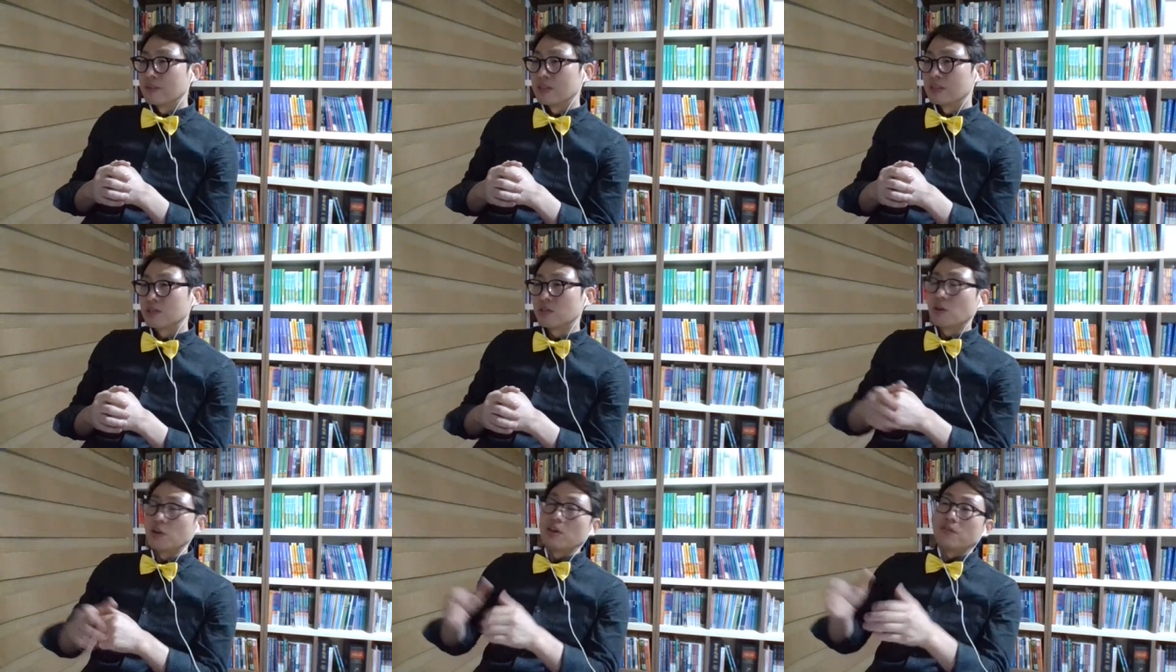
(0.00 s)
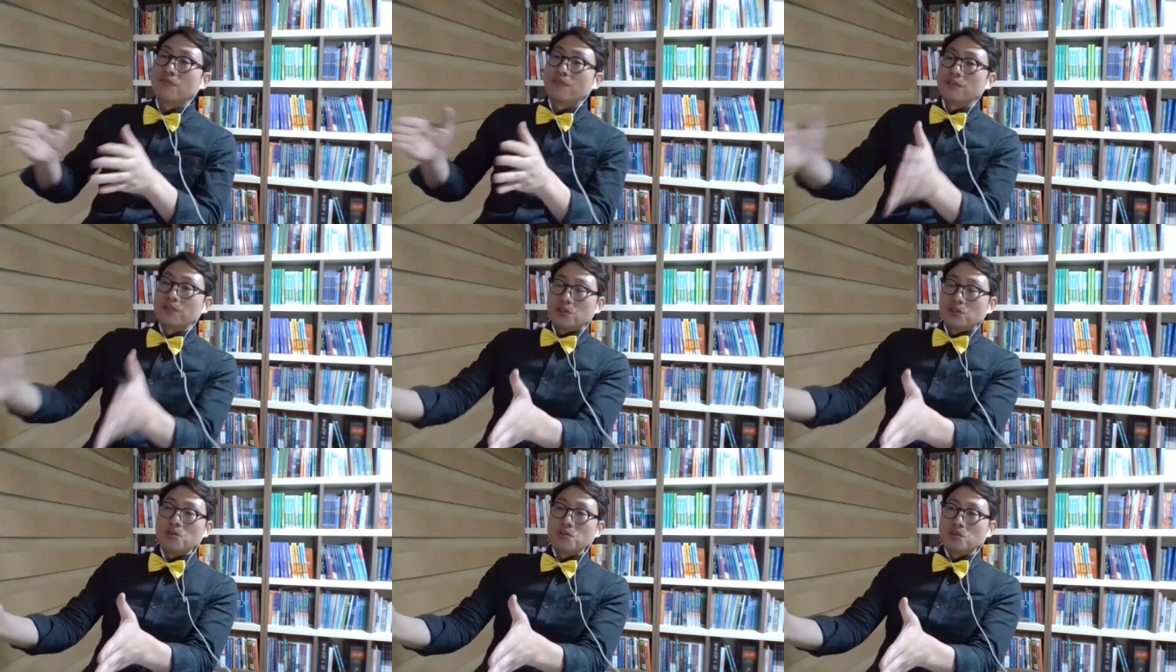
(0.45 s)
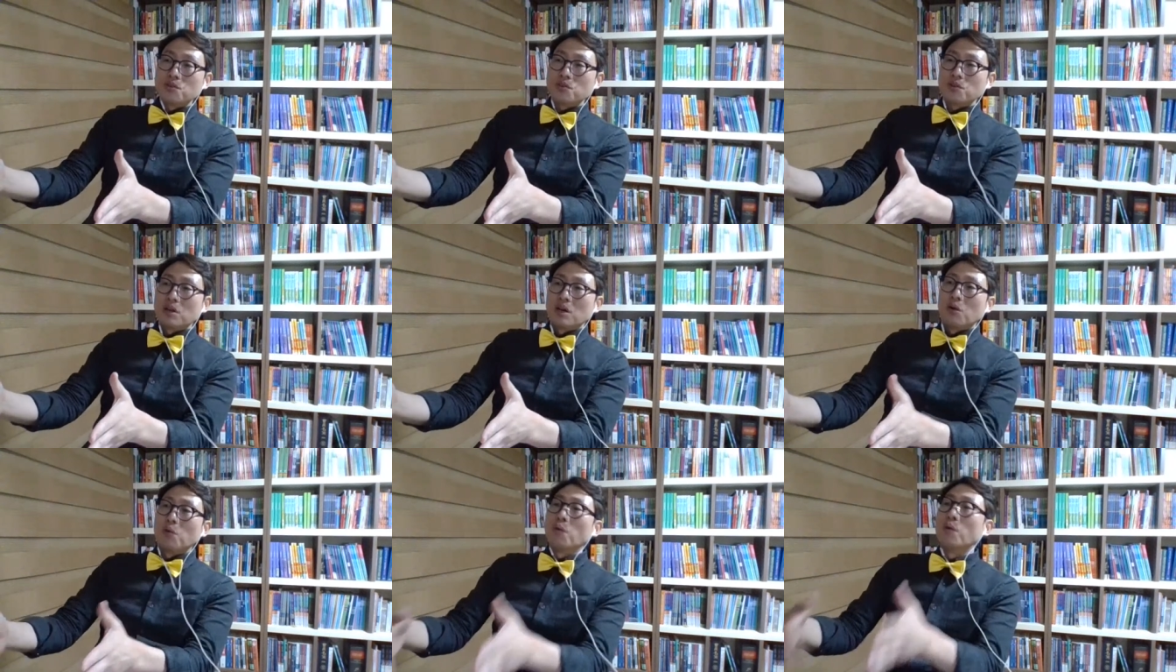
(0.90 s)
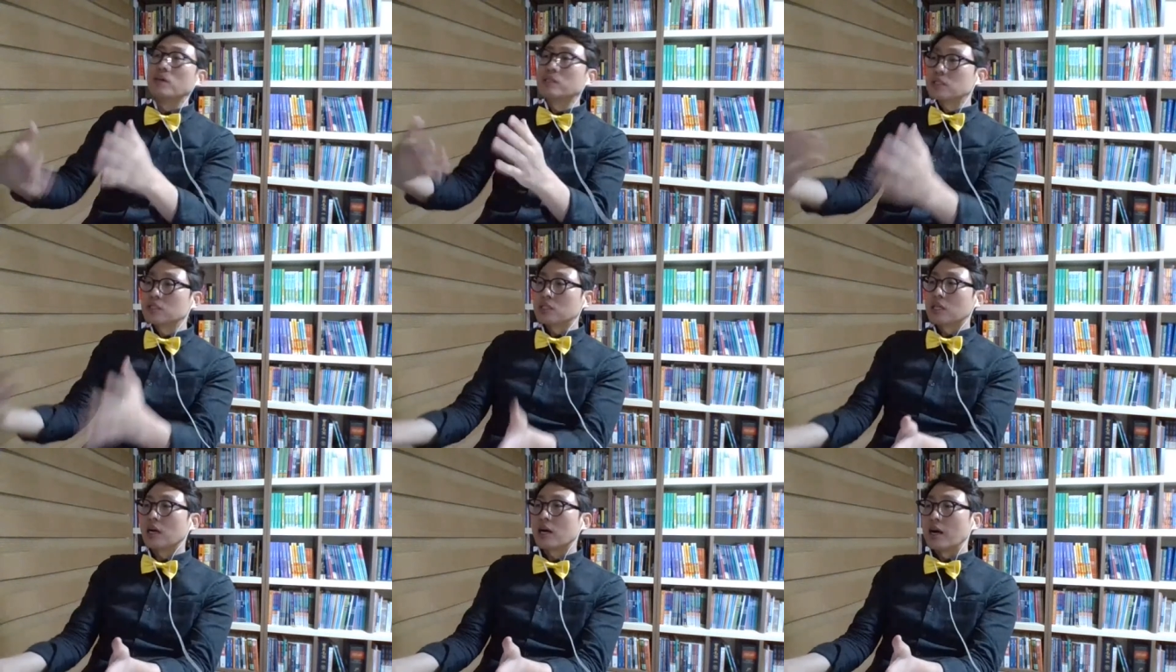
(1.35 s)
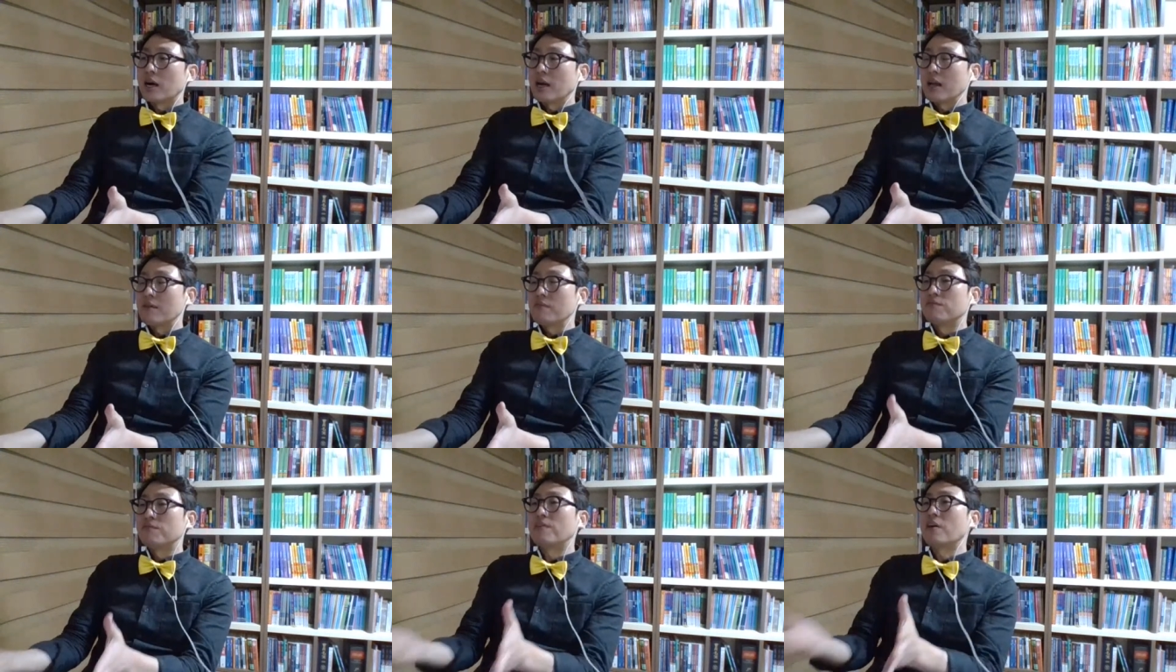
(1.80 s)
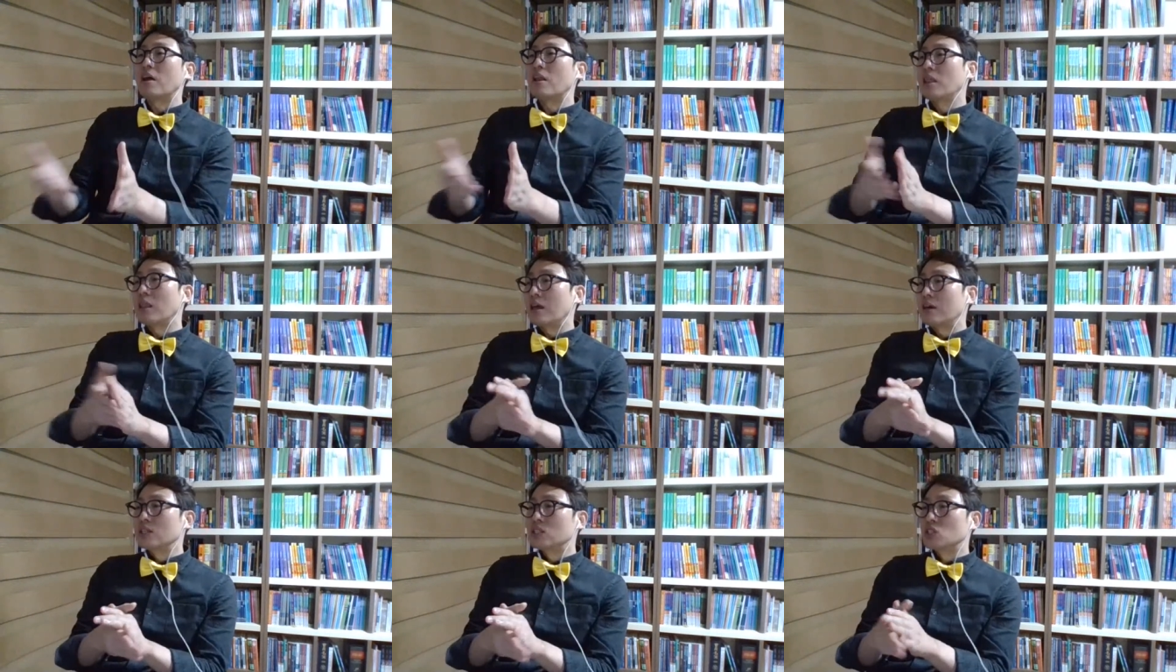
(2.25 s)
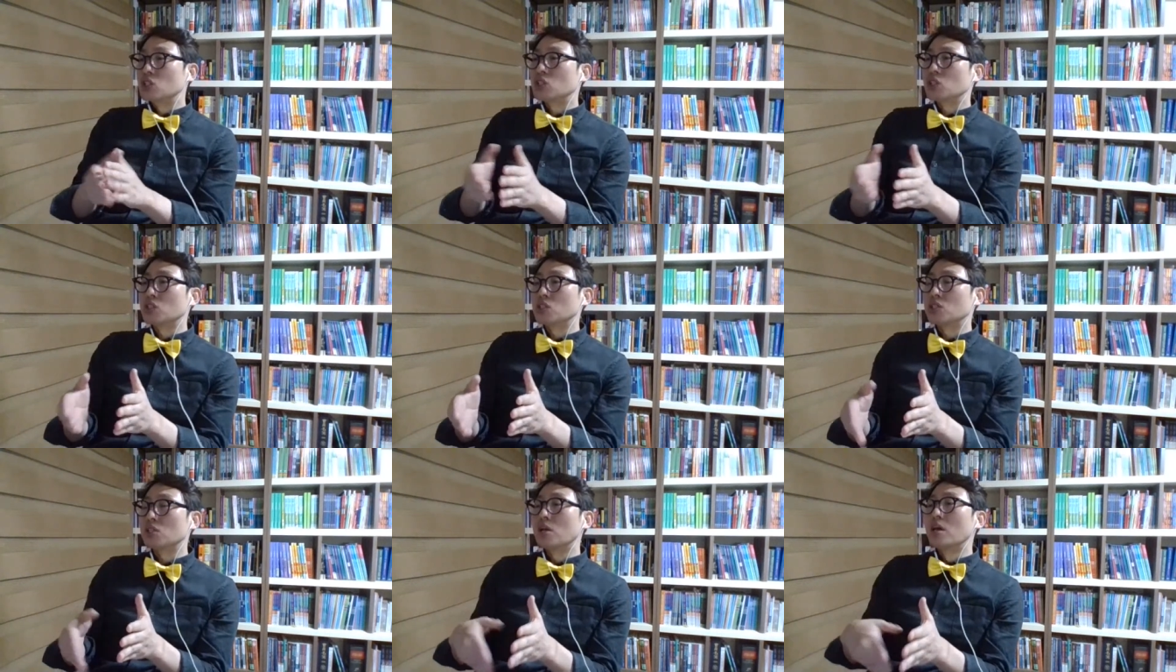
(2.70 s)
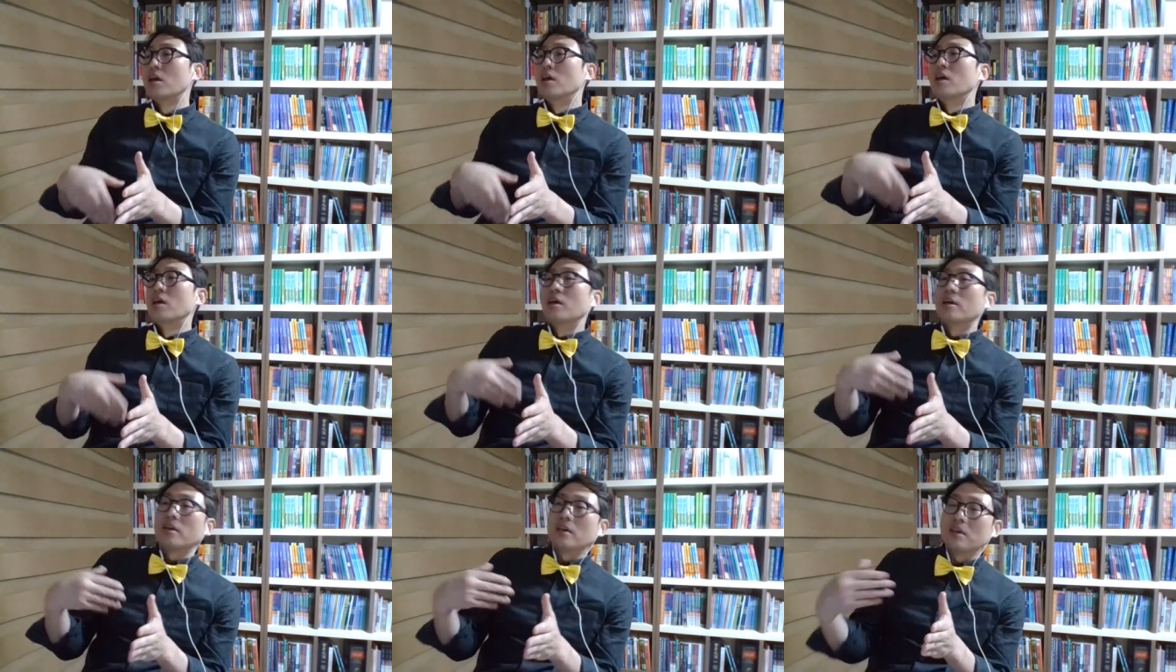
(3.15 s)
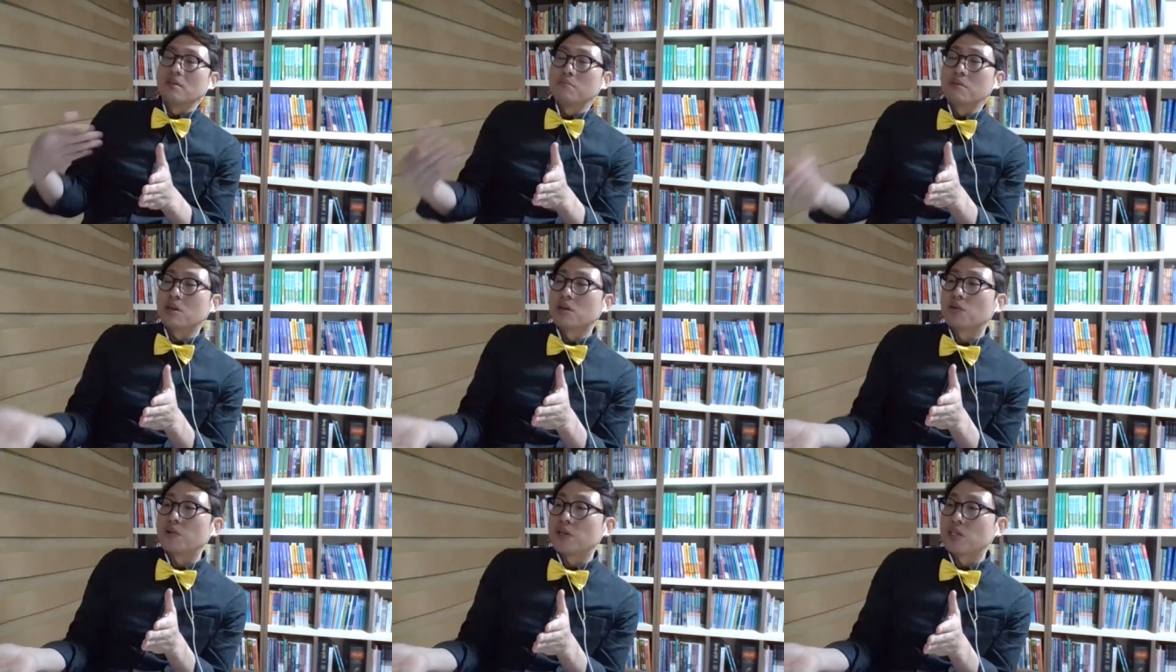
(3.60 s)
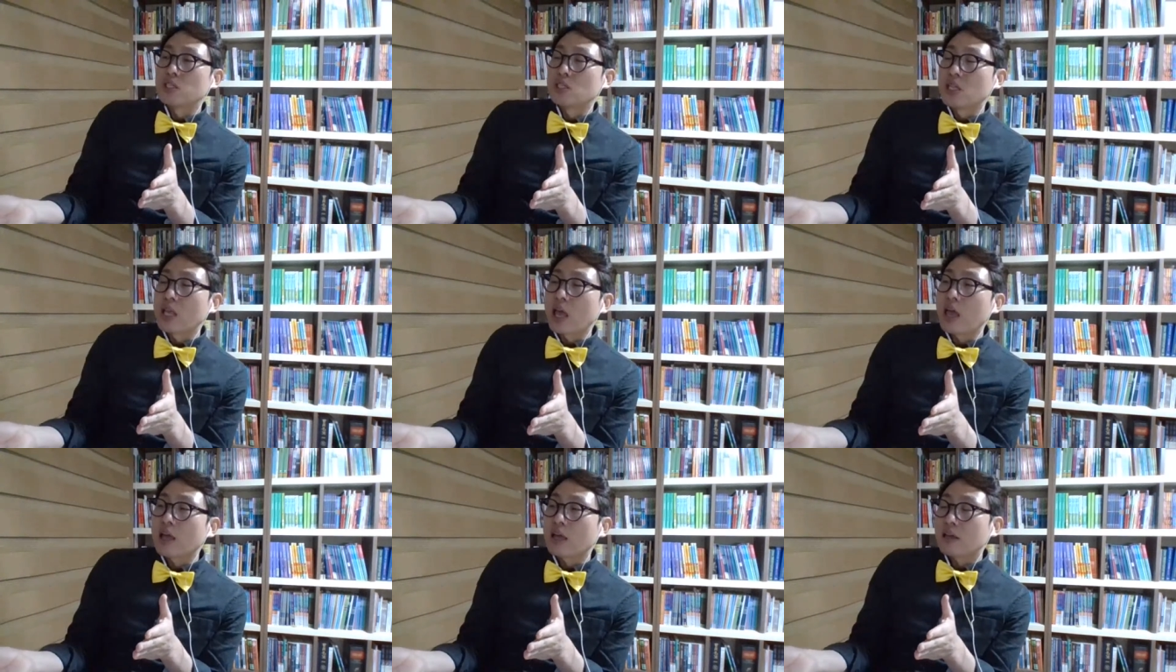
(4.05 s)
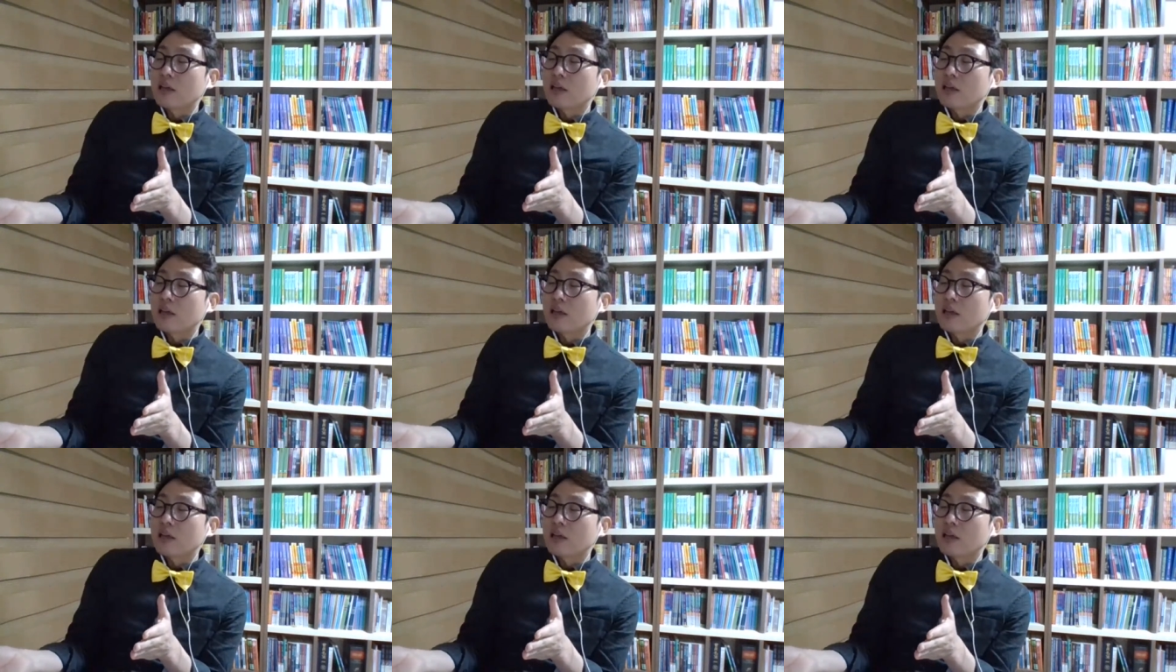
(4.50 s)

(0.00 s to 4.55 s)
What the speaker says: So if you do one time violation immigration